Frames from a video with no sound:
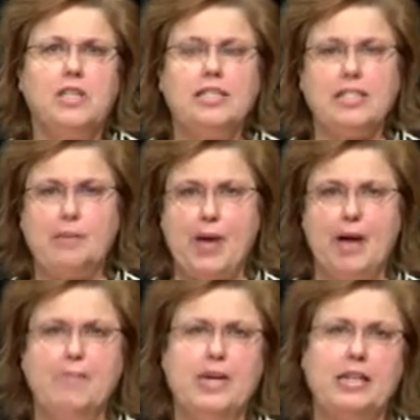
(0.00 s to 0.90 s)
Sleep
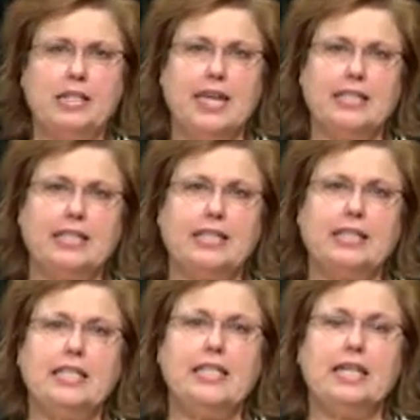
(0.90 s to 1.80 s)
apnea classically